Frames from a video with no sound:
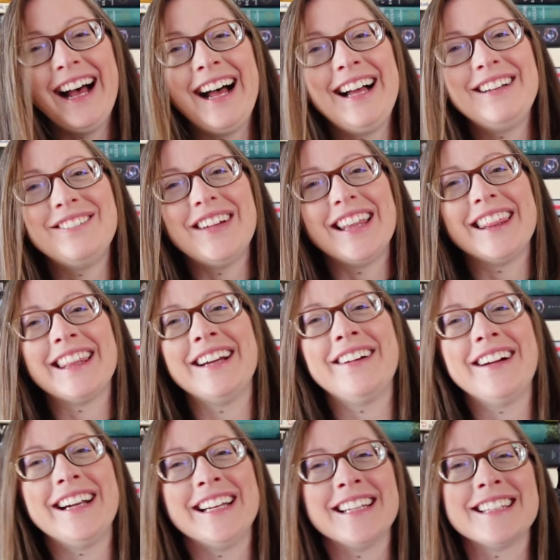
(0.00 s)
um,
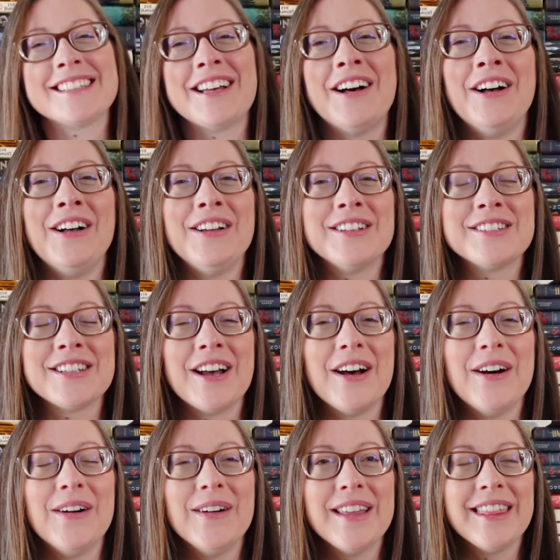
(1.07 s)
there is
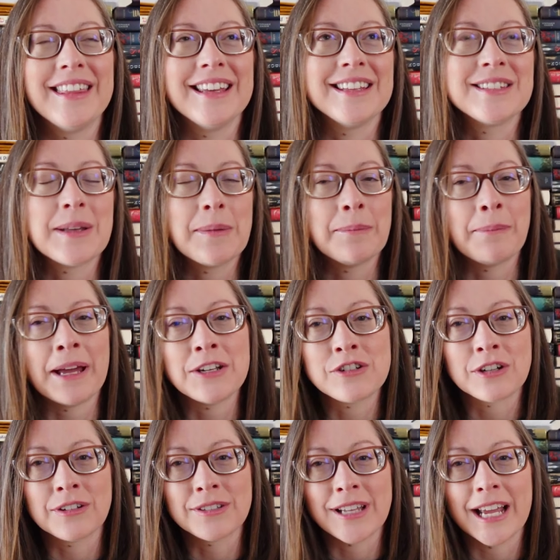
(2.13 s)
also this
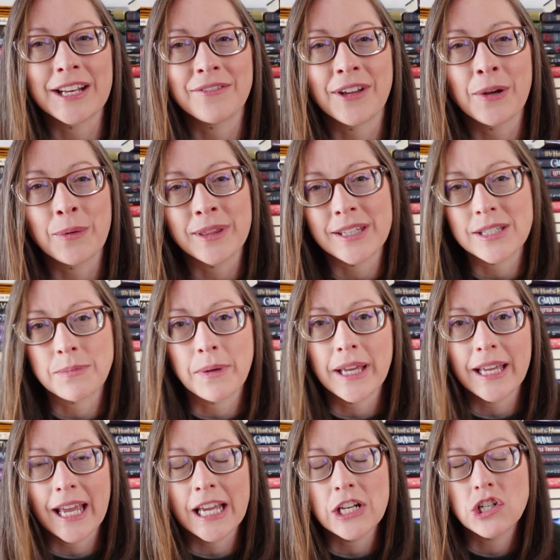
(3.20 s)
magical side of it with this
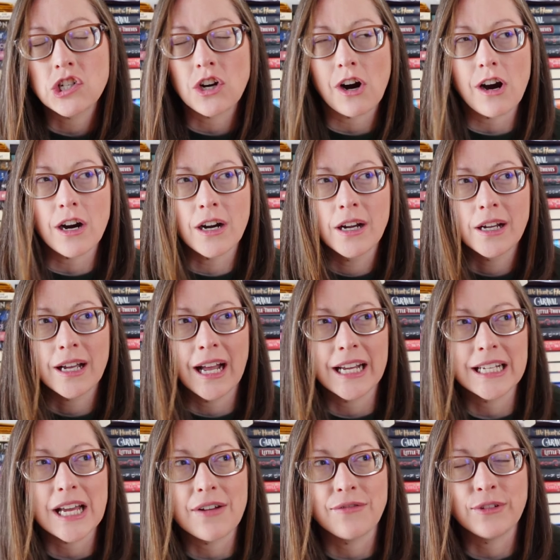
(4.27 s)
being a dark
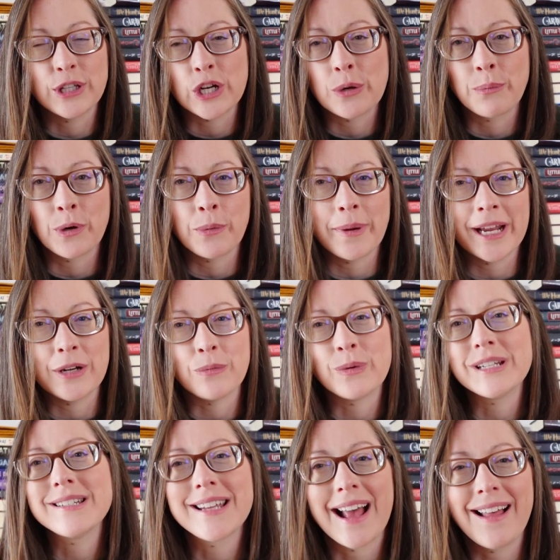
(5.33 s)
kind of Little Mermaid
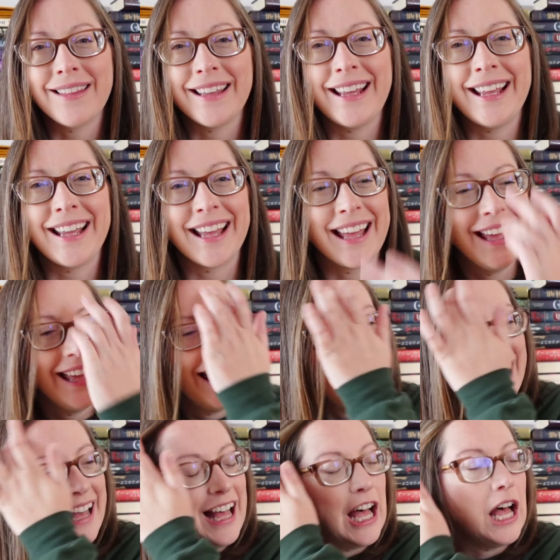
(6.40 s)
retelling.
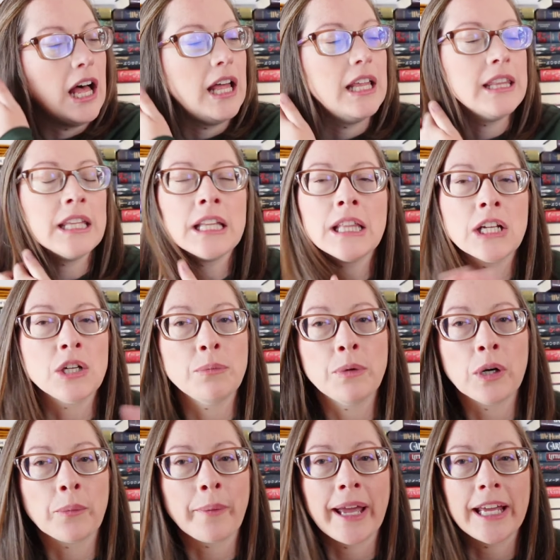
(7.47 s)
Uh, the Little
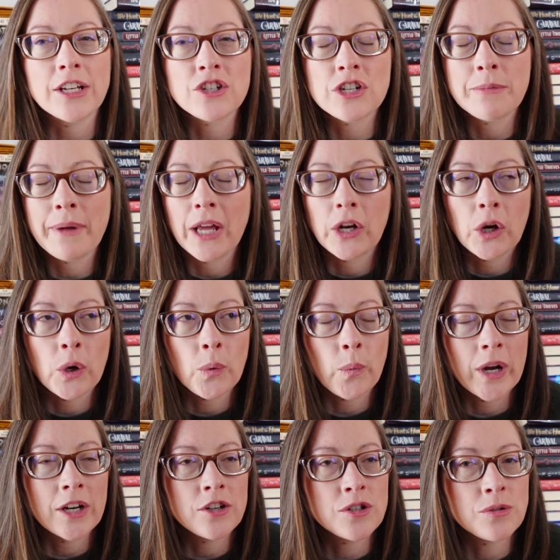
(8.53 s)
Mermaid, she made her
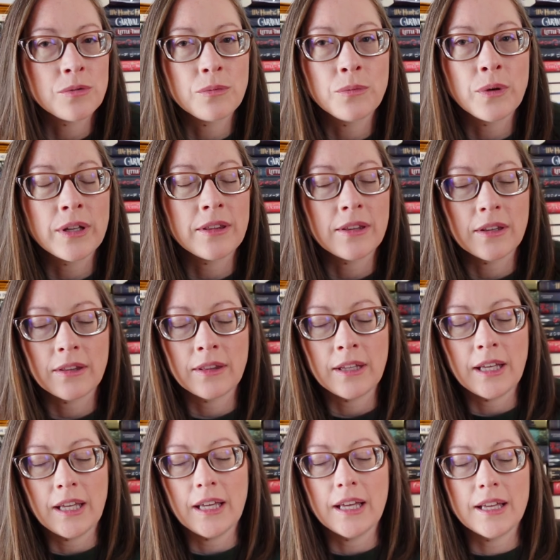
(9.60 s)
wish with
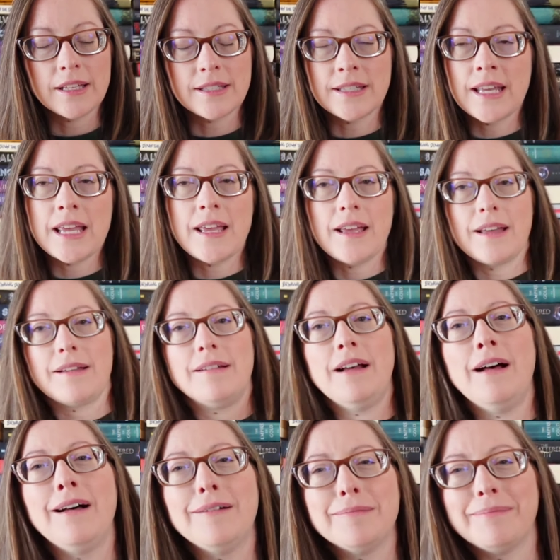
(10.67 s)
the sea
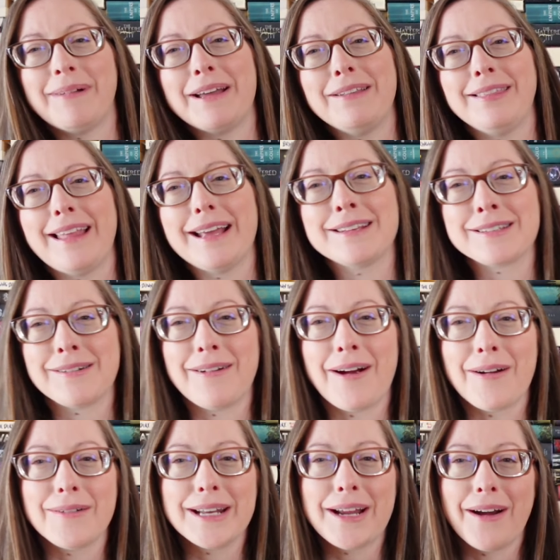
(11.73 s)
Oh, my legs
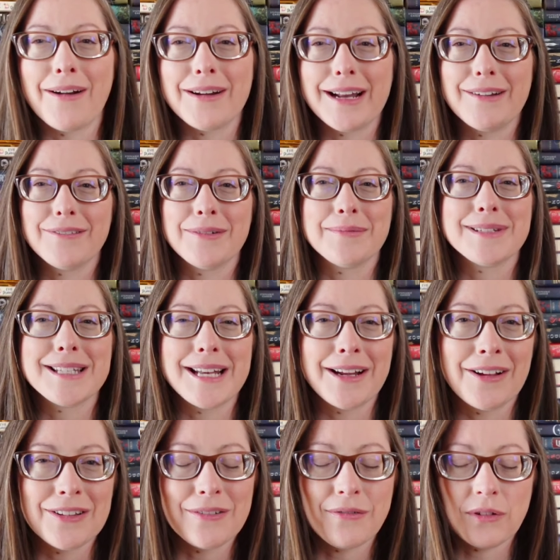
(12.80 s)
are already hurting from
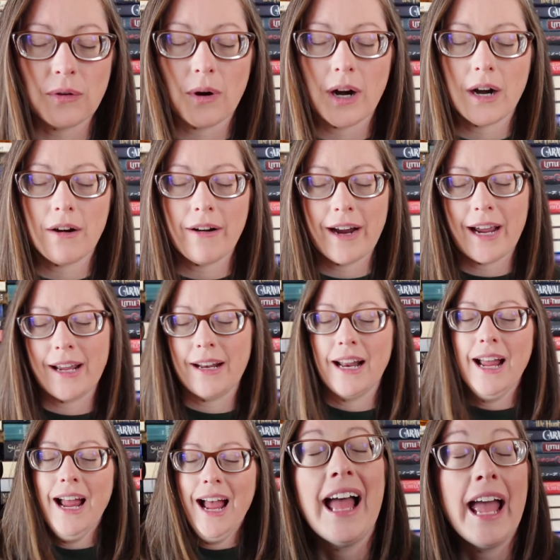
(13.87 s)
sitting on the floor. Great.
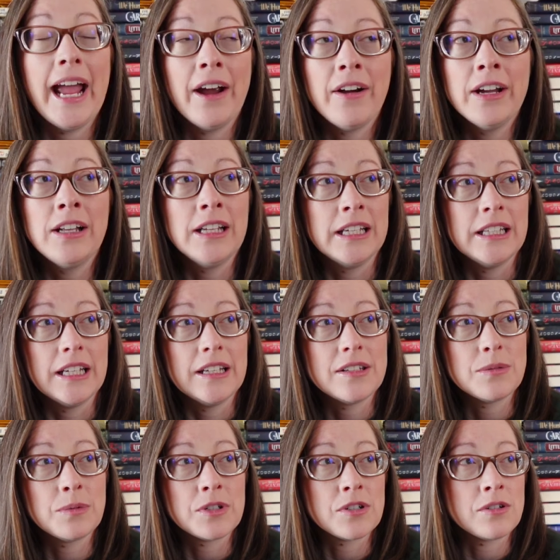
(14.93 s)
Uh, Ariel in
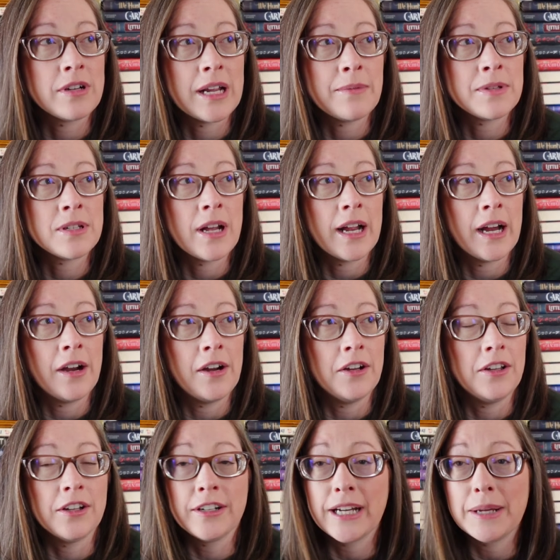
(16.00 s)
this, which her name is not
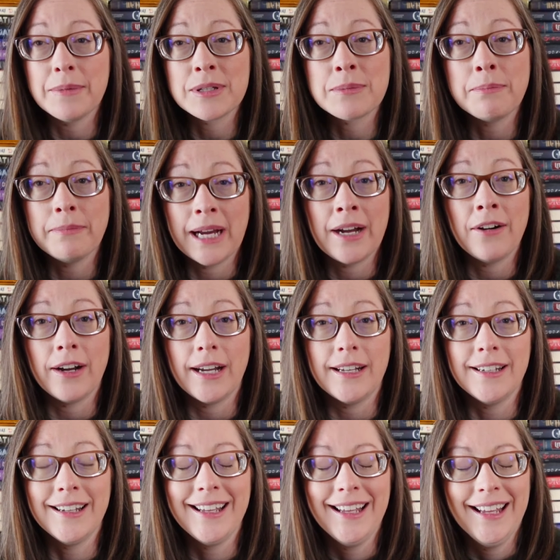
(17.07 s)
Ariel, her name is
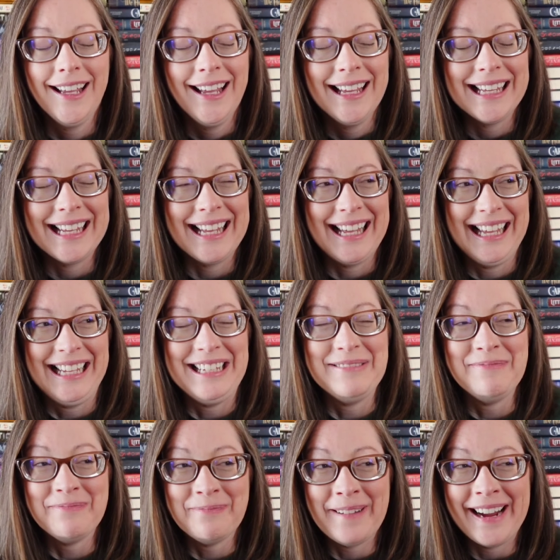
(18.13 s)
Marin uh,
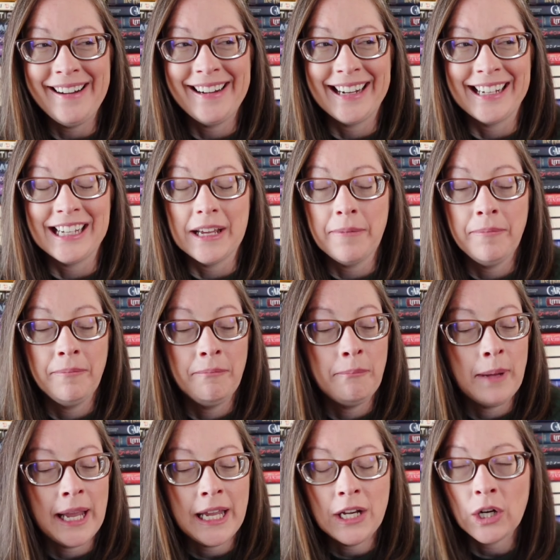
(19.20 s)
Marion
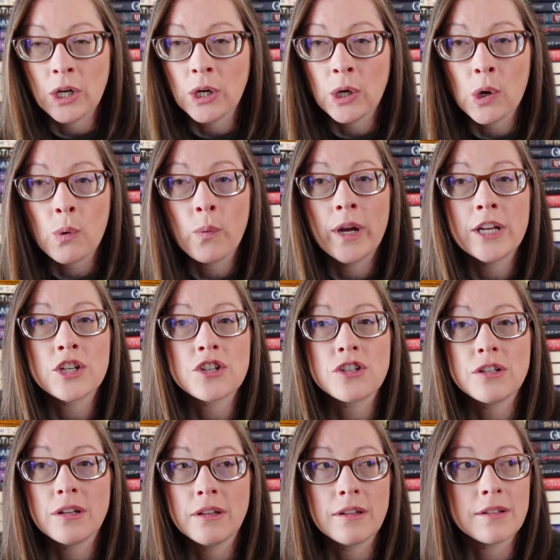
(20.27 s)
made her
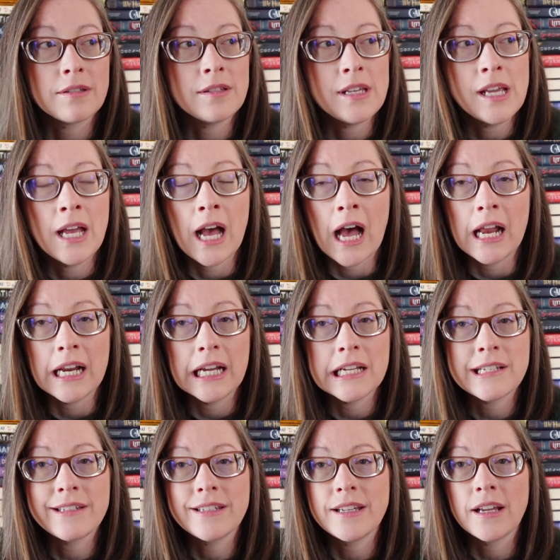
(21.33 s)
wish to the sea
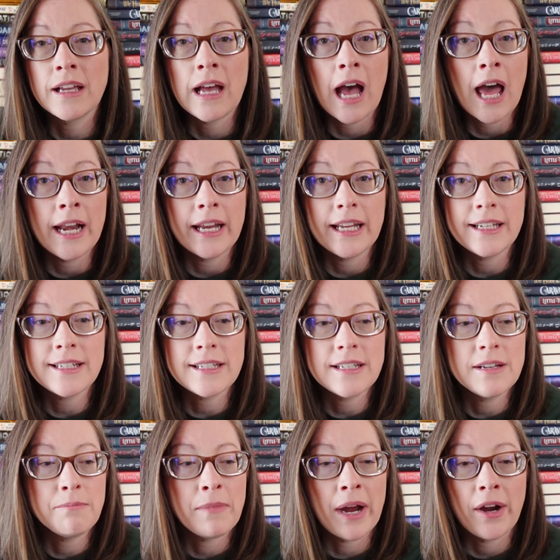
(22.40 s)
goddess, got
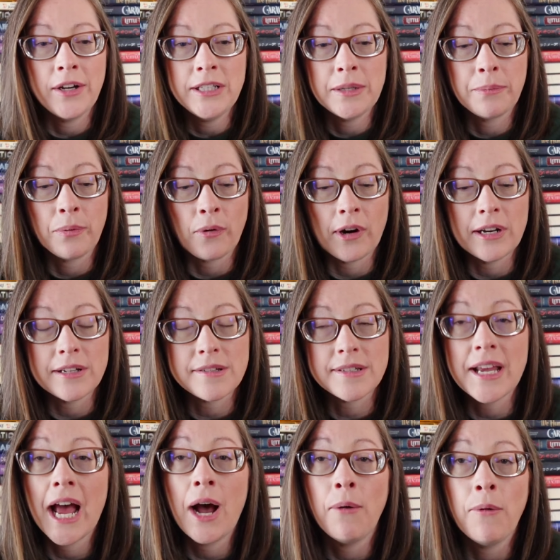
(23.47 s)
it, married the
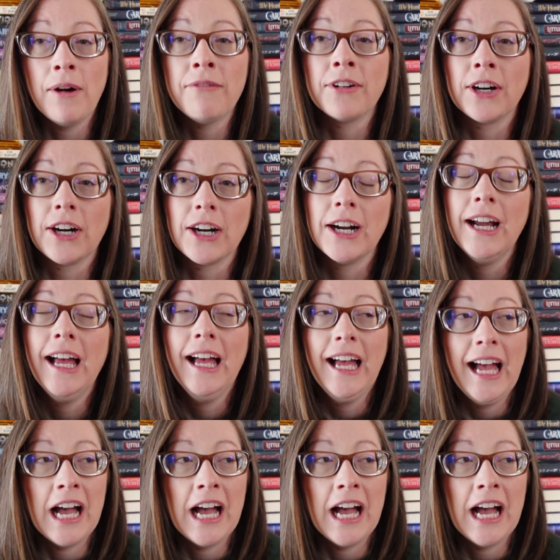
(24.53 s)
prince. However,